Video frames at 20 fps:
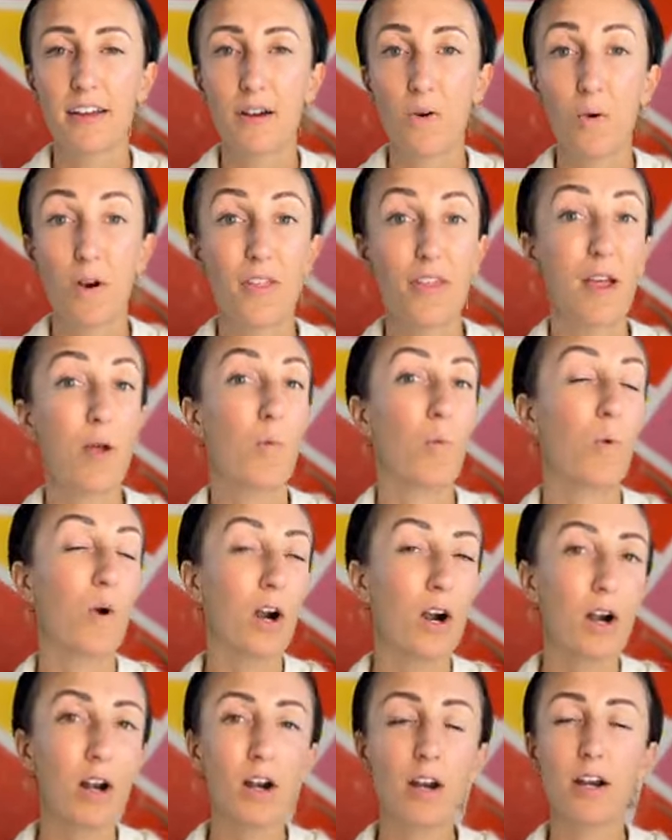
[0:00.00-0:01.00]
where they
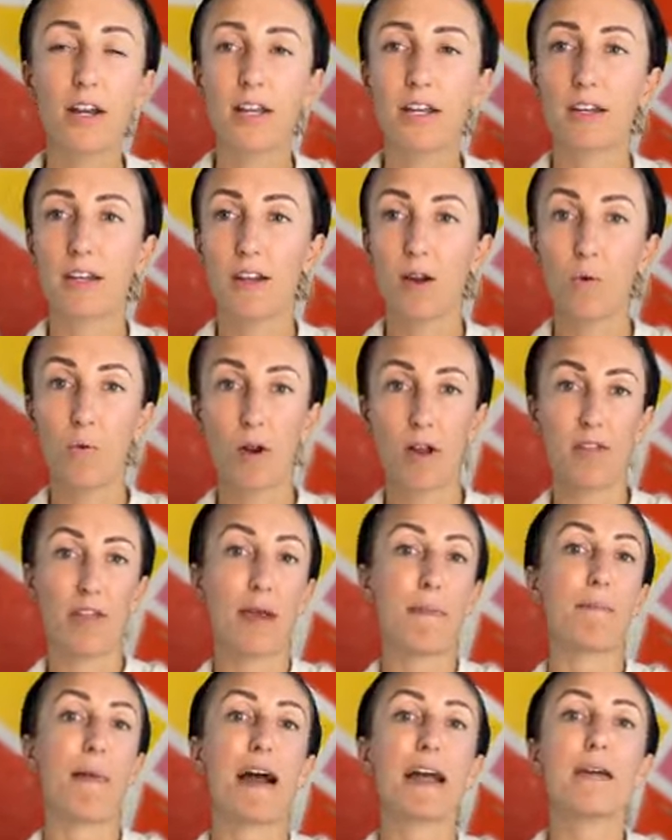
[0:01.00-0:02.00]
were, and where they
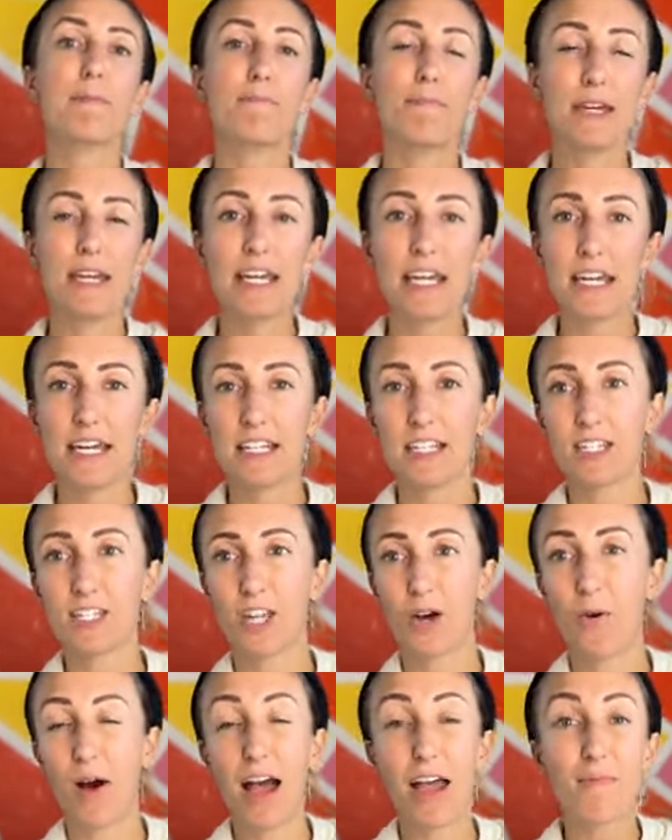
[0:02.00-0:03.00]
might be. And
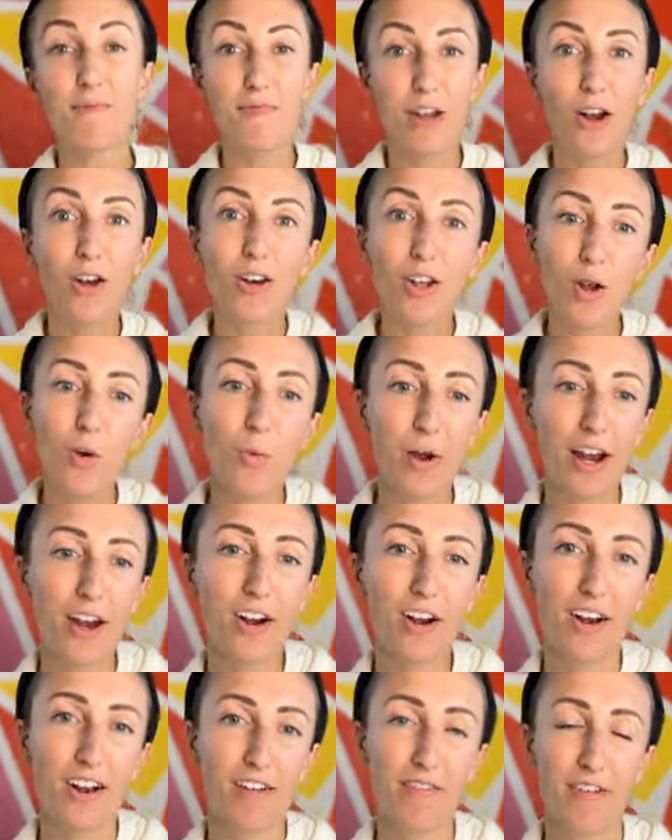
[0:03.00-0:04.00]
so I'm very
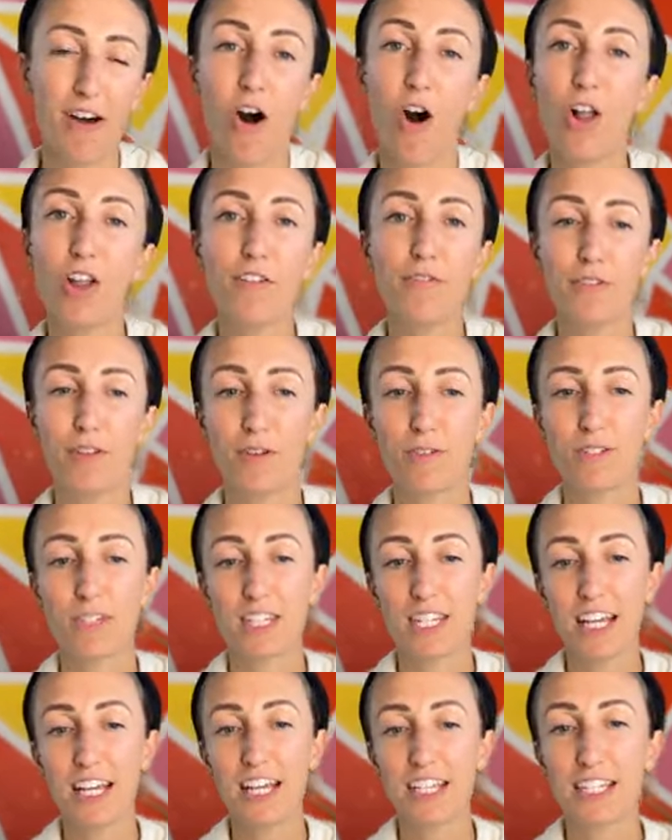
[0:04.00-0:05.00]
aware of all of those
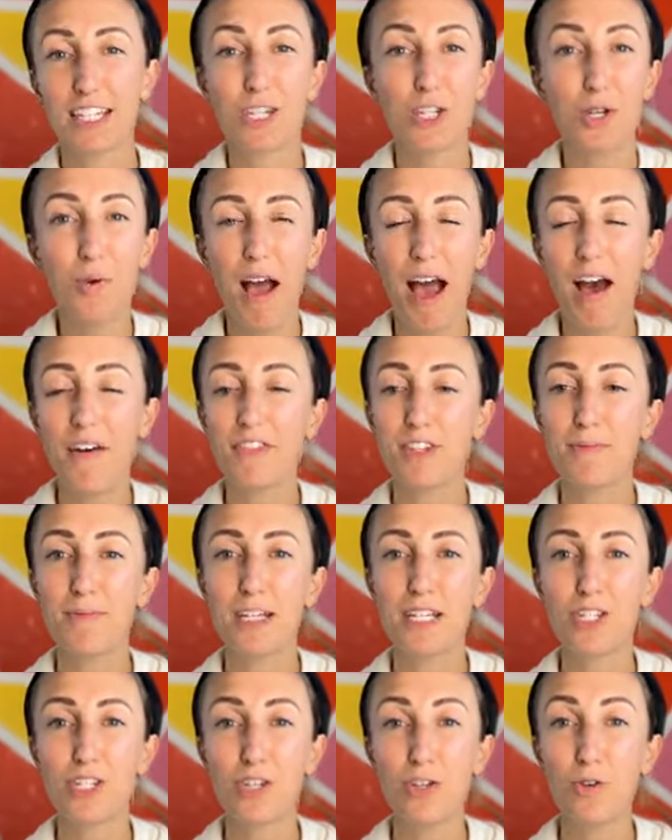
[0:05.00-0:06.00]
things, and you have to be
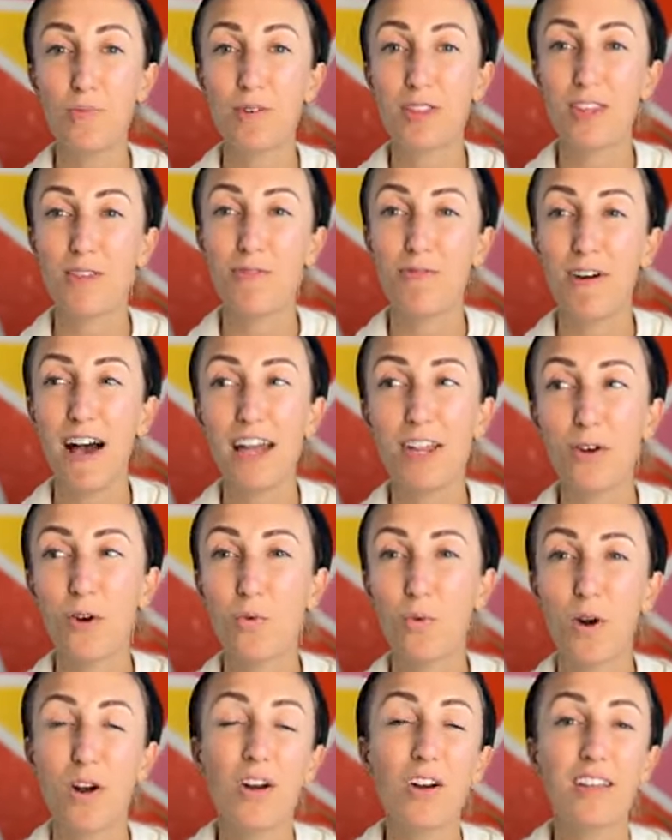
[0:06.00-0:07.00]
too. But the final
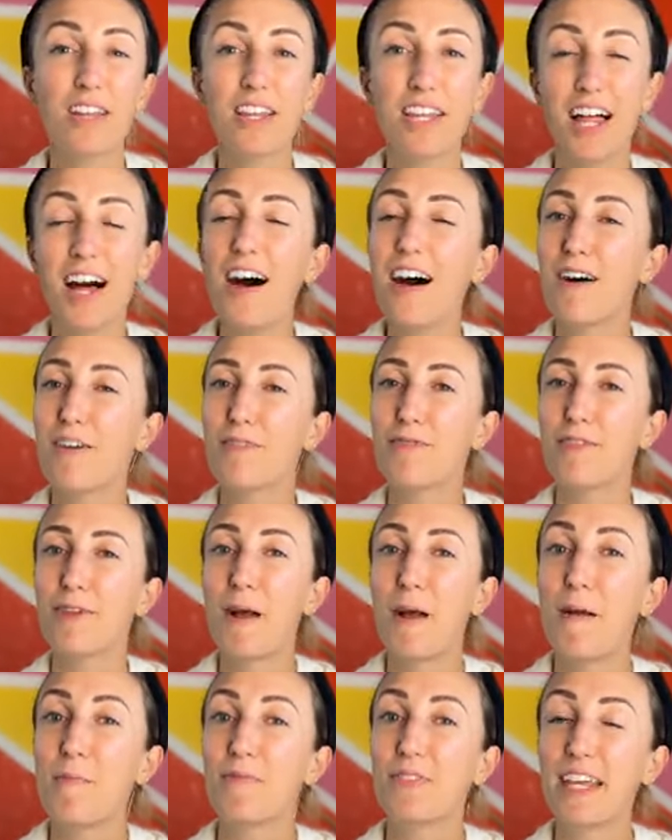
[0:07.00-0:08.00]
word, love,
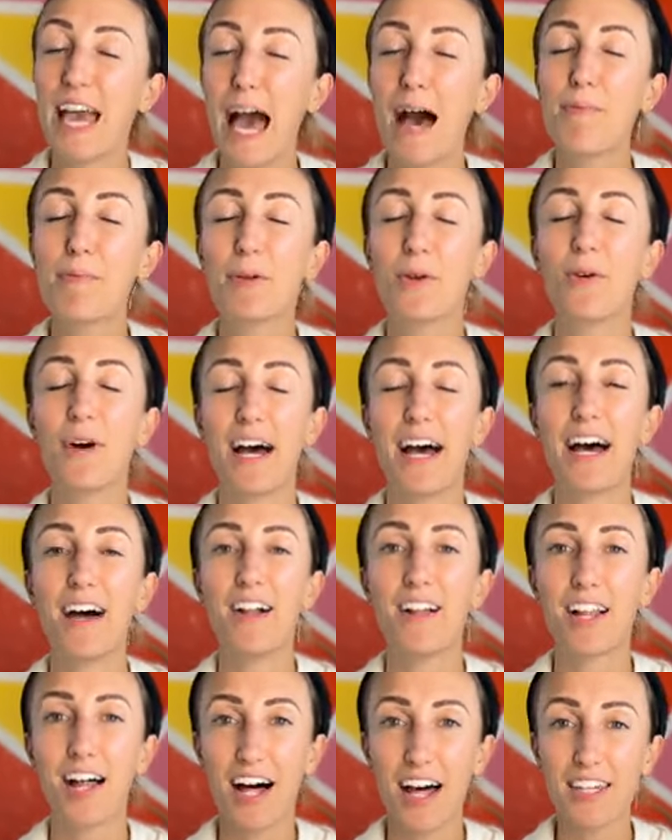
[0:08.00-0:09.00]
capital
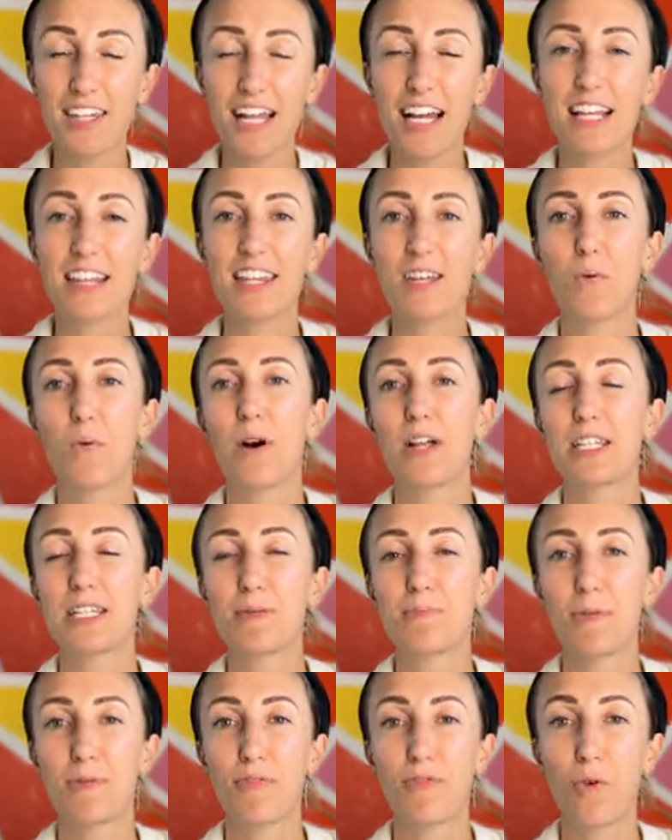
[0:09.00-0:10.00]
L, unlike the ones
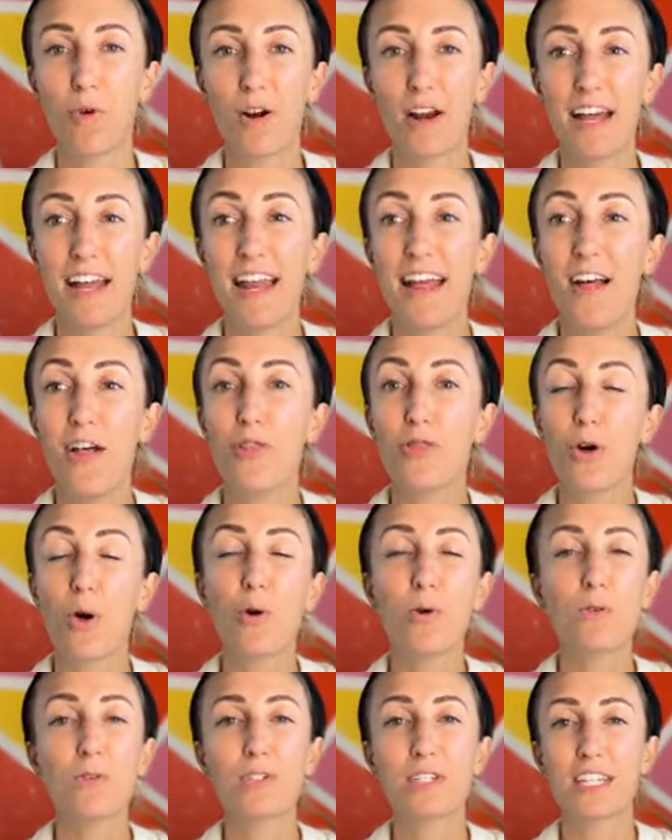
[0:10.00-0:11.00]
before it,
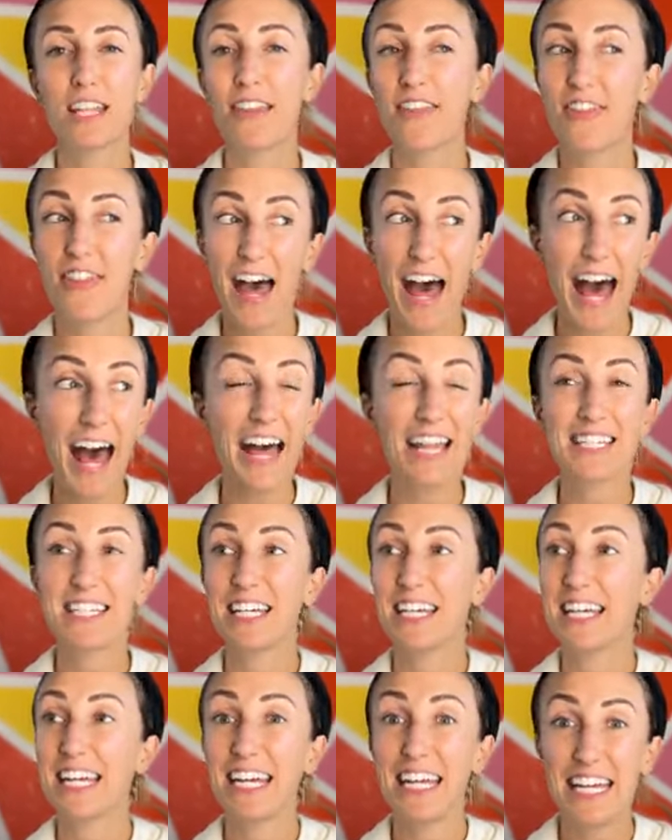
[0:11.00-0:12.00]
those that
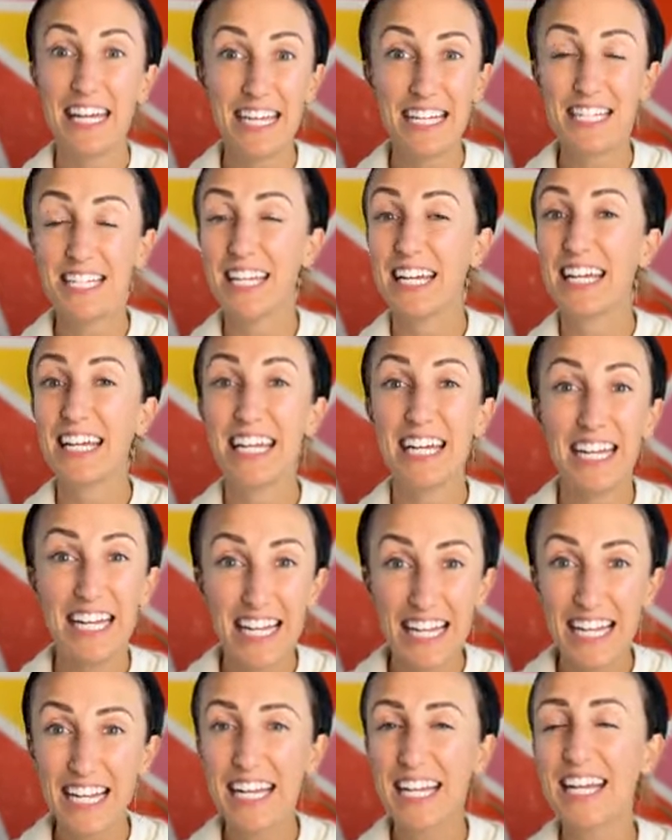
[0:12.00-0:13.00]
it
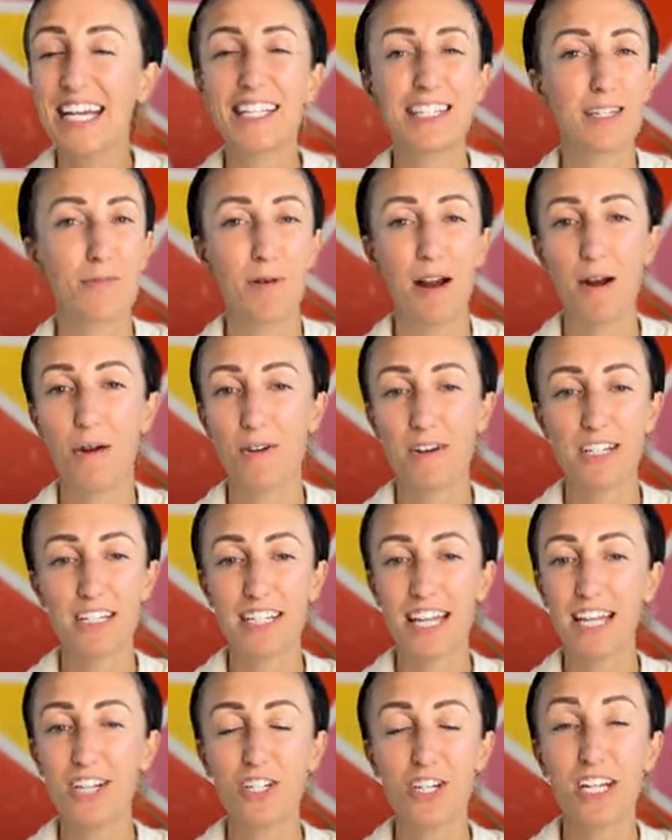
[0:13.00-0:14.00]
he is the
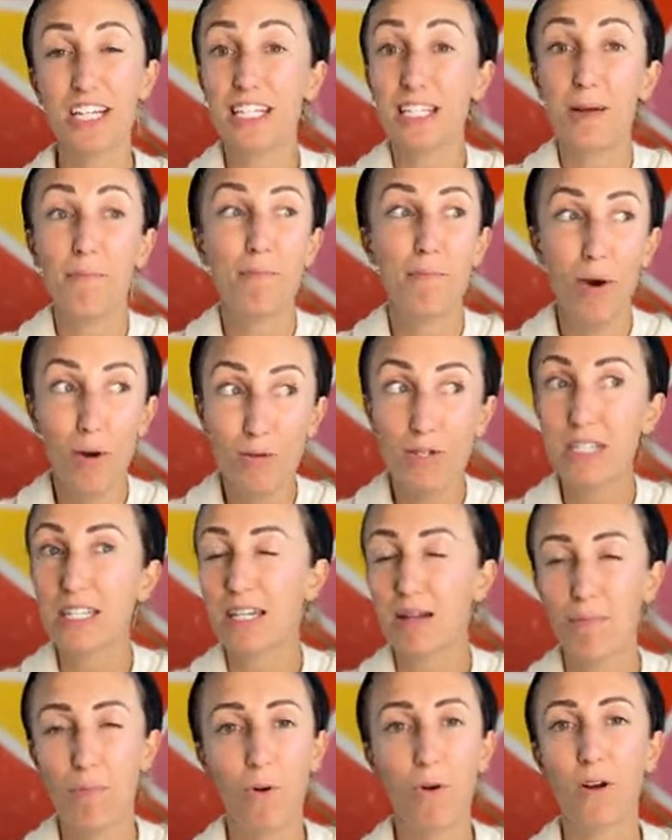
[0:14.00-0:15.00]
prioritization it's the most
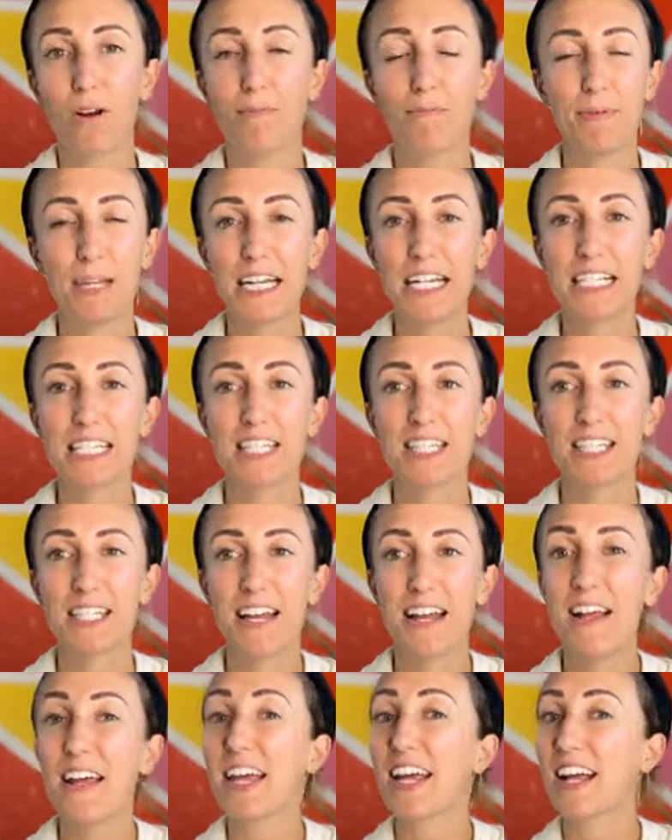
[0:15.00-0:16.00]
important piece
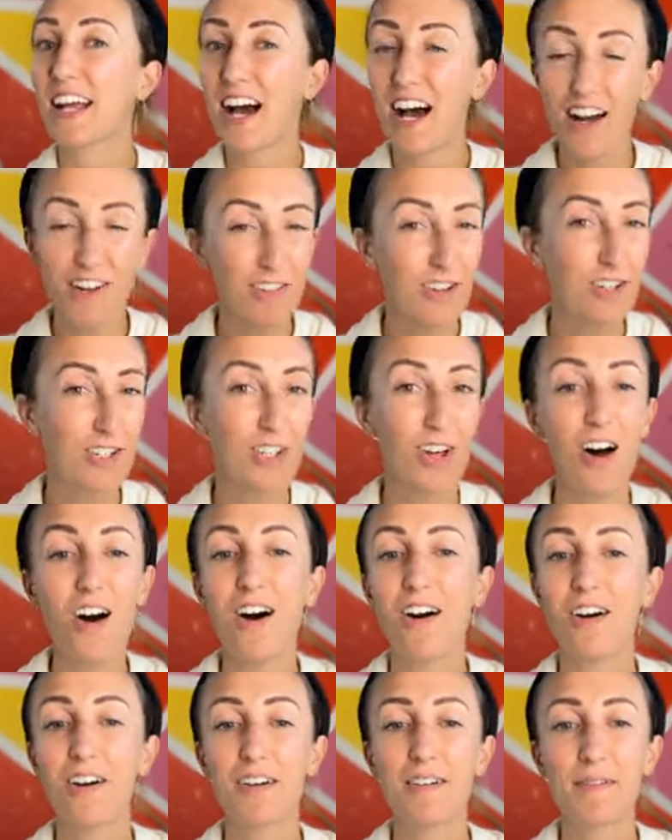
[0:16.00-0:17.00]
it covers
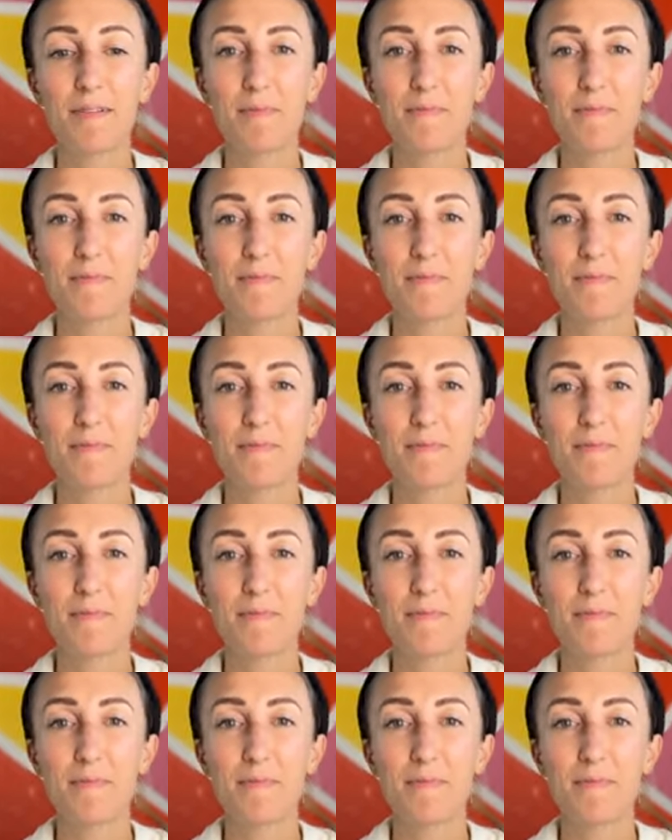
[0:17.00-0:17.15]
all